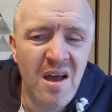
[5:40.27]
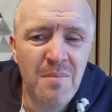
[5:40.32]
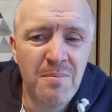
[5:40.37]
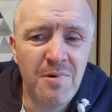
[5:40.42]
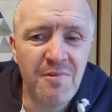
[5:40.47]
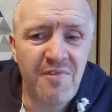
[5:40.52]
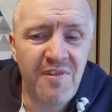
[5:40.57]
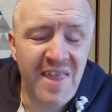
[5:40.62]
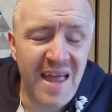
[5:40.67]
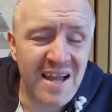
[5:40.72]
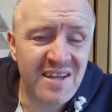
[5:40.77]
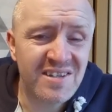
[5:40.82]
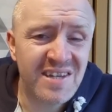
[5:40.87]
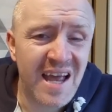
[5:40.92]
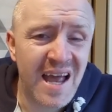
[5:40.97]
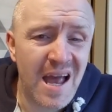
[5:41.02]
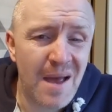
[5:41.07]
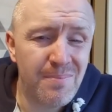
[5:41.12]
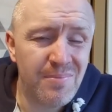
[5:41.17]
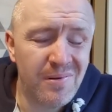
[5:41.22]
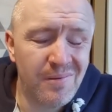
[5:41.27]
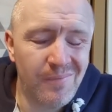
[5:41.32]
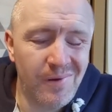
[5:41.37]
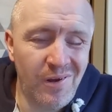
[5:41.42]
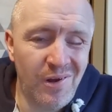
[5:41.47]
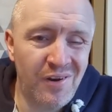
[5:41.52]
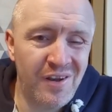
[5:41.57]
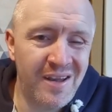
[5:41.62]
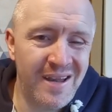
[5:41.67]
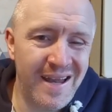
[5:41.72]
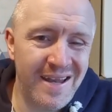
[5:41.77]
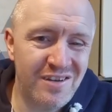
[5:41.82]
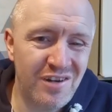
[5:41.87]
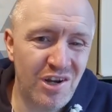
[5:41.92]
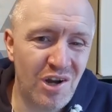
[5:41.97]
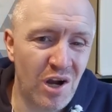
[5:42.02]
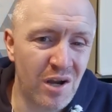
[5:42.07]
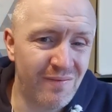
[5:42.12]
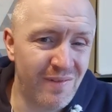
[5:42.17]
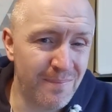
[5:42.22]
But for that to happen, we're going to need to
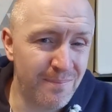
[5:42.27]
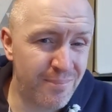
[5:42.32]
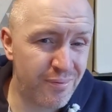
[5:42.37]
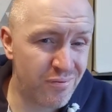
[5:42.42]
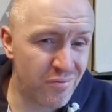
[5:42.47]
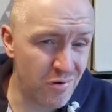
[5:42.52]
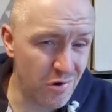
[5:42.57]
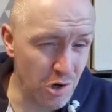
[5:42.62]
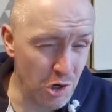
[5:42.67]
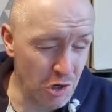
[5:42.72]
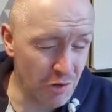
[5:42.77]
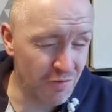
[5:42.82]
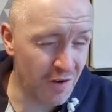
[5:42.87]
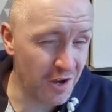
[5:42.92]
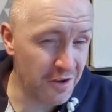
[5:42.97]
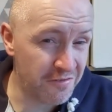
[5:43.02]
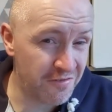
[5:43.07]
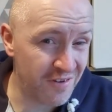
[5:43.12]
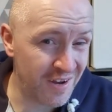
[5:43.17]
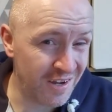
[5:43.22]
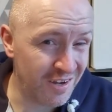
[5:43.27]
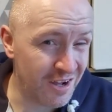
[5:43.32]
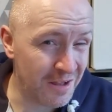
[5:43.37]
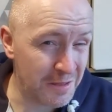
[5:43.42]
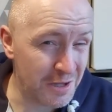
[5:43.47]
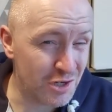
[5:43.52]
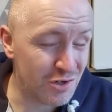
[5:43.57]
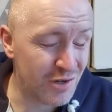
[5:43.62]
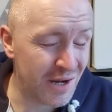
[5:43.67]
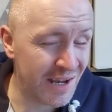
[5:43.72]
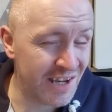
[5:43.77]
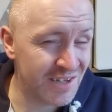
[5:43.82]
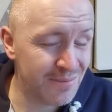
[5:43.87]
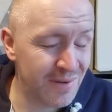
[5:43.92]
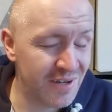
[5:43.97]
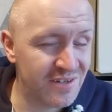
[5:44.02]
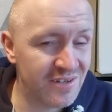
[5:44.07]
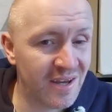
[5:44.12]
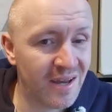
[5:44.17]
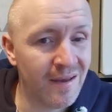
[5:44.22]
kind of improve, I think, on the
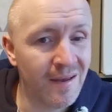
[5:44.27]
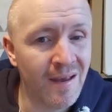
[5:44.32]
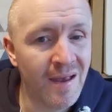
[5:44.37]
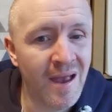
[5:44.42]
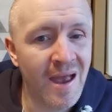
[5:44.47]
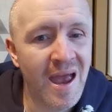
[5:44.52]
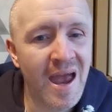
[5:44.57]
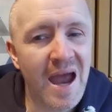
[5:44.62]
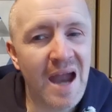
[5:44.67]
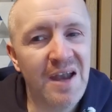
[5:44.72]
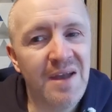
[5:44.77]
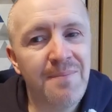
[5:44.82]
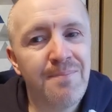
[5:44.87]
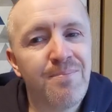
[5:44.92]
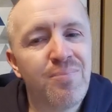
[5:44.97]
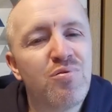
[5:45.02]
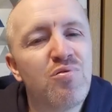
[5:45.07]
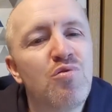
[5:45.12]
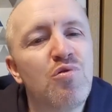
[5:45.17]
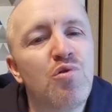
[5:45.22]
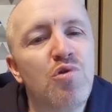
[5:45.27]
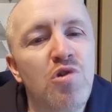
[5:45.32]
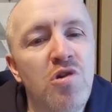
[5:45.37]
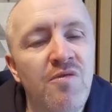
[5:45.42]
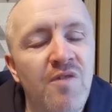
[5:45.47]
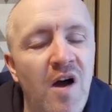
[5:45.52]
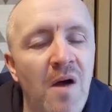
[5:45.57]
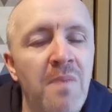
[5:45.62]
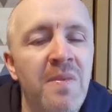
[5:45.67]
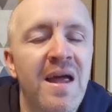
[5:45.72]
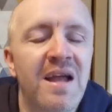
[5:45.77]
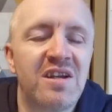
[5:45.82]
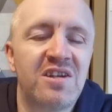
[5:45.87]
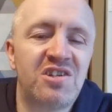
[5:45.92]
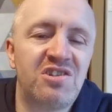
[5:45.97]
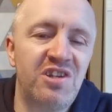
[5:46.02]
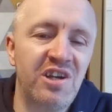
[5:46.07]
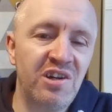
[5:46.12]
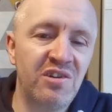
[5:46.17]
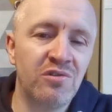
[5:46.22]
transmitter and improve on that
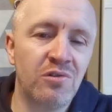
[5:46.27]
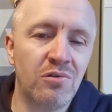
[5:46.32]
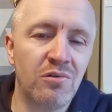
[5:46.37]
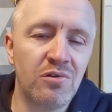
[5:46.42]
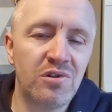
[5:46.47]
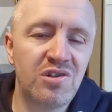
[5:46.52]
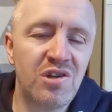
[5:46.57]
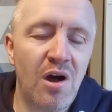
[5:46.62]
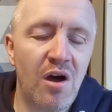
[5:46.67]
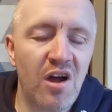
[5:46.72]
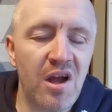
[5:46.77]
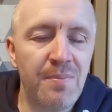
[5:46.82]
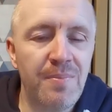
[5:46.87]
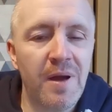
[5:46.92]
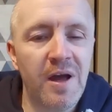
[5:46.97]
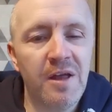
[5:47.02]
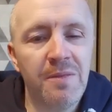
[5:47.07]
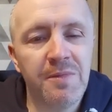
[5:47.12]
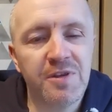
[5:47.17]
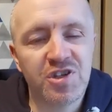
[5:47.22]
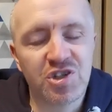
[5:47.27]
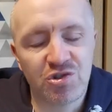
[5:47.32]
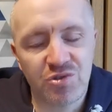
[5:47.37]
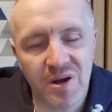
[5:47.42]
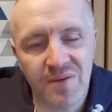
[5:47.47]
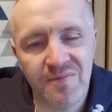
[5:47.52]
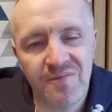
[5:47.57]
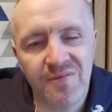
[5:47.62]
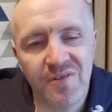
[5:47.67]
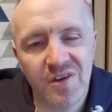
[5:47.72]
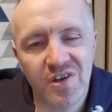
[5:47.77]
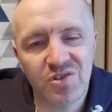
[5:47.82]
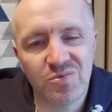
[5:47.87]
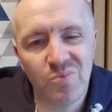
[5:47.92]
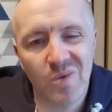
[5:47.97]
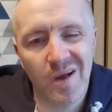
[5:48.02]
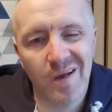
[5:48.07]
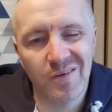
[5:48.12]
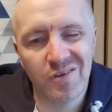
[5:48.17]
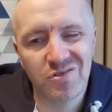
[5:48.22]
signal type and the strength as
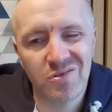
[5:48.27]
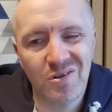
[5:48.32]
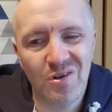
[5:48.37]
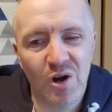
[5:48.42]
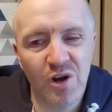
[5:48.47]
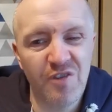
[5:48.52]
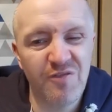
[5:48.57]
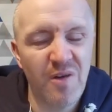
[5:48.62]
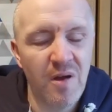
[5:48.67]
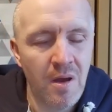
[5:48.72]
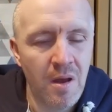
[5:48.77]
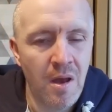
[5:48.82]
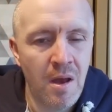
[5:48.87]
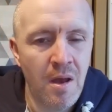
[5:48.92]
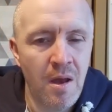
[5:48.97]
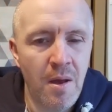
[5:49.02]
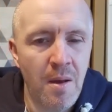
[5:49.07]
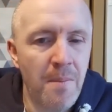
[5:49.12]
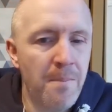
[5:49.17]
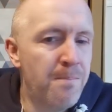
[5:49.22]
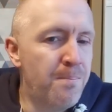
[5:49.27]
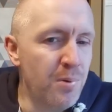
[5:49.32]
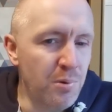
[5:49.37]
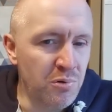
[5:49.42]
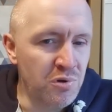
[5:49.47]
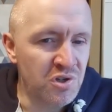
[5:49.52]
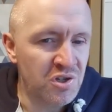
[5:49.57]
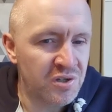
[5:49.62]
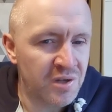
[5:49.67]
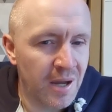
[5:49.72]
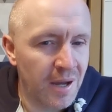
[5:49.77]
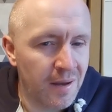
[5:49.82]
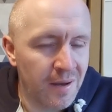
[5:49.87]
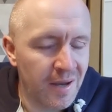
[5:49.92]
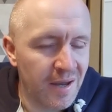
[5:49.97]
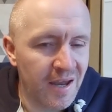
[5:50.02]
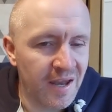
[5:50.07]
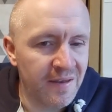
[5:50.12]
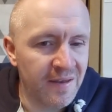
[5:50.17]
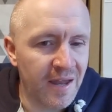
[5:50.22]
well. Some kind of booster
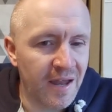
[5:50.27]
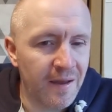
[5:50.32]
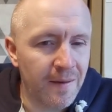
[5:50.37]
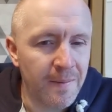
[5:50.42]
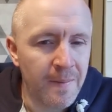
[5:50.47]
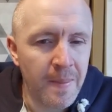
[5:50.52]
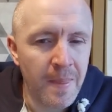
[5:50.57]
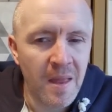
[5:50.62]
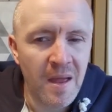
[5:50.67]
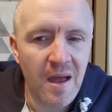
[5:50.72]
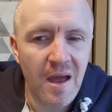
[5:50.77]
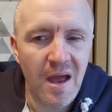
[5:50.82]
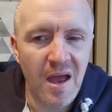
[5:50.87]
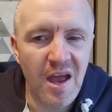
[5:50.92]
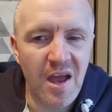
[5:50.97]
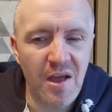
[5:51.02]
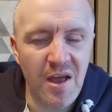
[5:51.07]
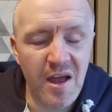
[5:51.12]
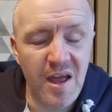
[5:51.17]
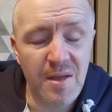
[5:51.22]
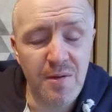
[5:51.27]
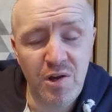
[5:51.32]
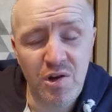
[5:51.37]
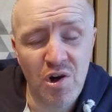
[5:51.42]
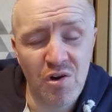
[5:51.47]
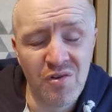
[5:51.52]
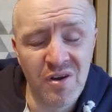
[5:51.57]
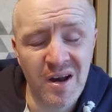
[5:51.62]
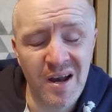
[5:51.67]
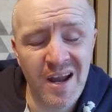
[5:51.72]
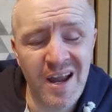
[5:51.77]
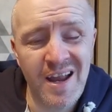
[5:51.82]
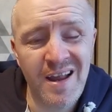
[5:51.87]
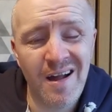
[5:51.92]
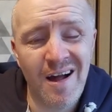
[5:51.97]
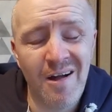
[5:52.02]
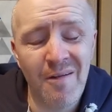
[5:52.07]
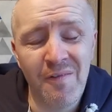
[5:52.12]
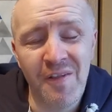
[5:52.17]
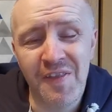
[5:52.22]
and that. Currently,
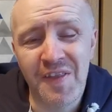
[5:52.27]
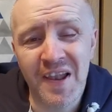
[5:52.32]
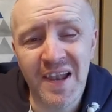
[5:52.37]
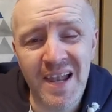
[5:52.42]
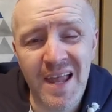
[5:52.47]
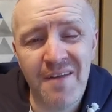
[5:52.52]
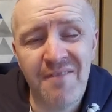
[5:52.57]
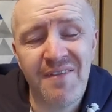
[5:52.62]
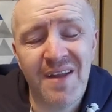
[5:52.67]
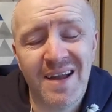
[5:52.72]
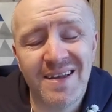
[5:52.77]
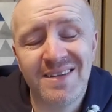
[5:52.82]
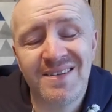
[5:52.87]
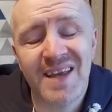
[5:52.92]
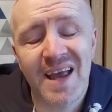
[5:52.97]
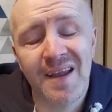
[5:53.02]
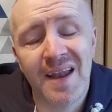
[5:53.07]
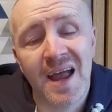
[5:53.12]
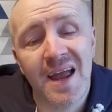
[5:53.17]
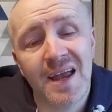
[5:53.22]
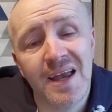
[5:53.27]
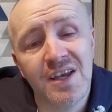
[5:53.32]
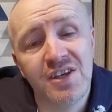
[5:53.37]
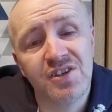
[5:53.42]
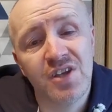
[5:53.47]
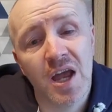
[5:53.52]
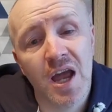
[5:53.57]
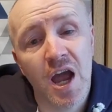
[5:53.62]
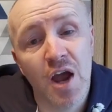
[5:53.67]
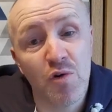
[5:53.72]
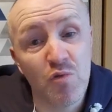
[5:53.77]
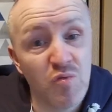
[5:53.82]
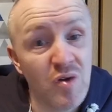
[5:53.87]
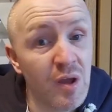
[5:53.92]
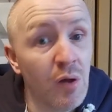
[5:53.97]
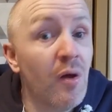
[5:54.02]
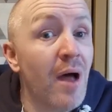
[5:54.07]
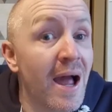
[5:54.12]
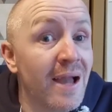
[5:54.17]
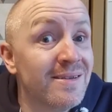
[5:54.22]
only the left antenna is a
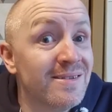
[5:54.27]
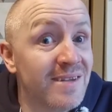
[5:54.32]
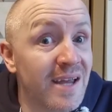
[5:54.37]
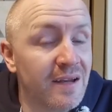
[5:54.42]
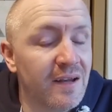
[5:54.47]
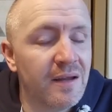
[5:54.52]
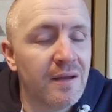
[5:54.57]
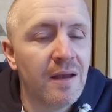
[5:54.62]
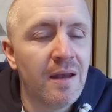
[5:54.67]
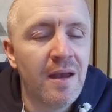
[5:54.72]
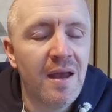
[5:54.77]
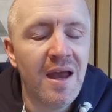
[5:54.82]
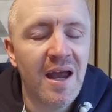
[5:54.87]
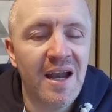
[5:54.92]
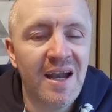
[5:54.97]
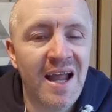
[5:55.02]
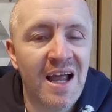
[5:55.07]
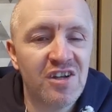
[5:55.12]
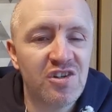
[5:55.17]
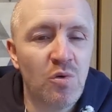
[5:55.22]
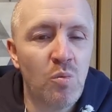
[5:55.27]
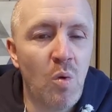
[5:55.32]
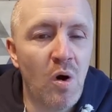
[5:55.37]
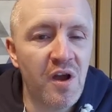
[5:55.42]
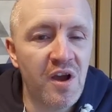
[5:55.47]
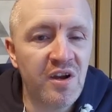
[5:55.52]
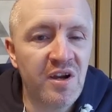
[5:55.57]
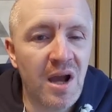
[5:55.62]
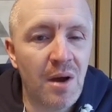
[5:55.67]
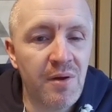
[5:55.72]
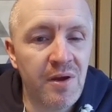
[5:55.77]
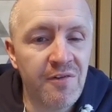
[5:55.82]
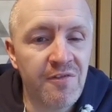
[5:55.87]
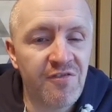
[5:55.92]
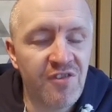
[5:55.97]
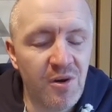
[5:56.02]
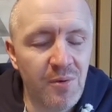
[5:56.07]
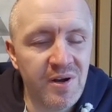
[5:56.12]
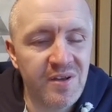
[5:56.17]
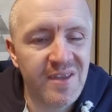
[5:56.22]
real antenna and has a wire going
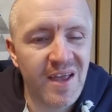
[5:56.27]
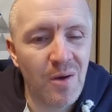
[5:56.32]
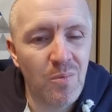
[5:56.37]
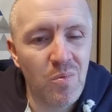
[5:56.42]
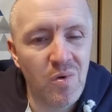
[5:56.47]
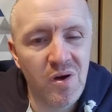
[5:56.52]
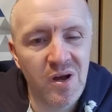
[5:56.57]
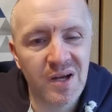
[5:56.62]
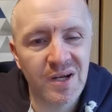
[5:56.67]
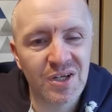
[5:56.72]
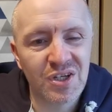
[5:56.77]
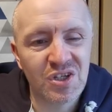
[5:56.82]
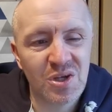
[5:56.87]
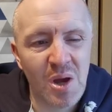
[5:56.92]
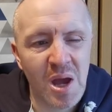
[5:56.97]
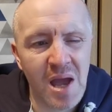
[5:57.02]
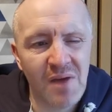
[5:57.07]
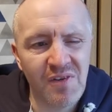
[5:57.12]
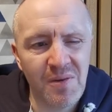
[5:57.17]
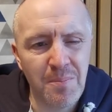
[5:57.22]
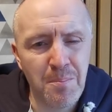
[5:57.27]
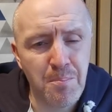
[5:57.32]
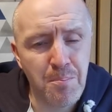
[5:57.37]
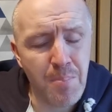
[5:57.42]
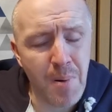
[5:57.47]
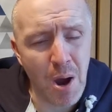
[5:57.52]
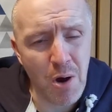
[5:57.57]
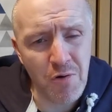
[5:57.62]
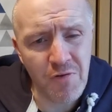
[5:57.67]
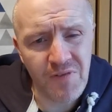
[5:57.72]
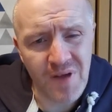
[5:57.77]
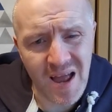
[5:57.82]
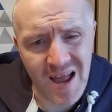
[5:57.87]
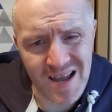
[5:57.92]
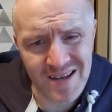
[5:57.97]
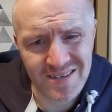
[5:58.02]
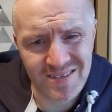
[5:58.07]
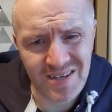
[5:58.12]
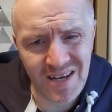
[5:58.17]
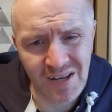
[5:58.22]
through it that works. So having both
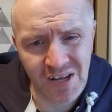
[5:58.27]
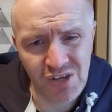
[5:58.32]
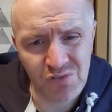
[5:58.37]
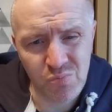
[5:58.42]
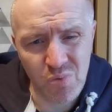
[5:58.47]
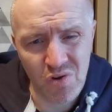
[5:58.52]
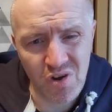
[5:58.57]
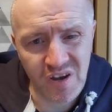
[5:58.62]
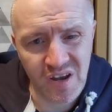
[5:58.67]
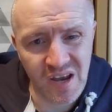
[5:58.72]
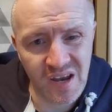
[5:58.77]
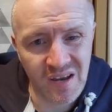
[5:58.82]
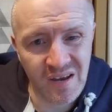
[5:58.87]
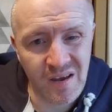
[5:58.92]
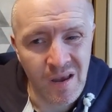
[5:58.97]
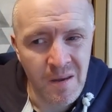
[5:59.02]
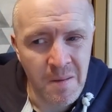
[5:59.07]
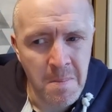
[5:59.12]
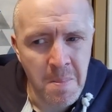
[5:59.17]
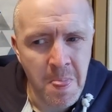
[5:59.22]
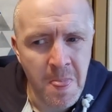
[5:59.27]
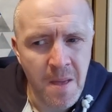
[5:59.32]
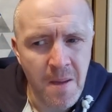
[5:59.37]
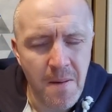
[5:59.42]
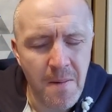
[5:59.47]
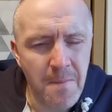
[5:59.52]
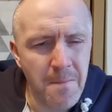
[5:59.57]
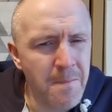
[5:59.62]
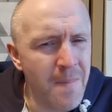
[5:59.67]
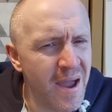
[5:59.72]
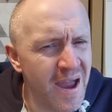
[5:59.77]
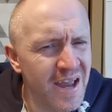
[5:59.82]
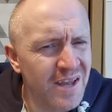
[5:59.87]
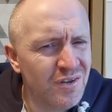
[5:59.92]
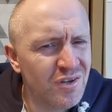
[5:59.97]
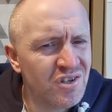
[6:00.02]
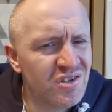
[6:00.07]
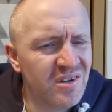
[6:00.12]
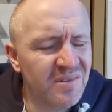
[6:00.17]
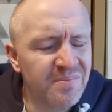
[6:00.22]
antennas working may
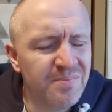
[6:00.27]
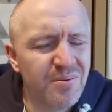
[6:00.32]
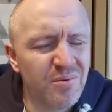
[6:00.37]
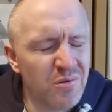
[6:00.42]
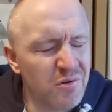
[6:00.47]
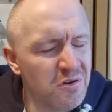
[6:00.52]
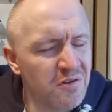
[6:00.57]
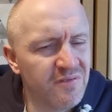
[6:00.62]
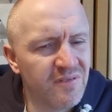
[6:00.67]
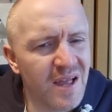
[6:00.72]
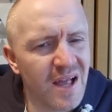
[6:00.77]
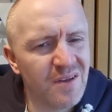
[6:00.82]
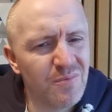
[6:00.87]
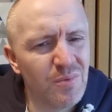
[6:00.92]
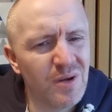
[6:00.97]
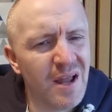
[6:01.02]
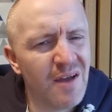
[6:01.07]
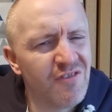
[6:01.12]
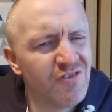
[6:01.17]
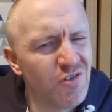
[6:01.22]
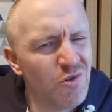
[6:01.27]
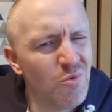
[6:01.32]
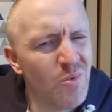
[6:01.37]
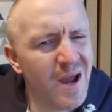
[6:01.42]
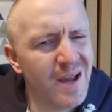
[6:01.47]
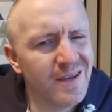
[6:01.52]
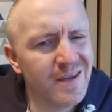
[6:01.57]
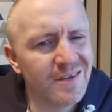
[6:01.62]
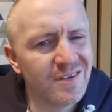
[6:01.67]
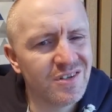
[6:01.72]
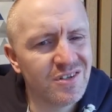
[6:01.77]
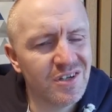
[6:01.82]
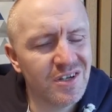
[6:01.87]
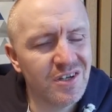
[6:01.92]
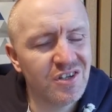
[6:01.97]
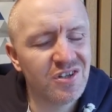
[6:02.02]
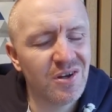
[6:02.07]
just improve that. We'll have to wait and see.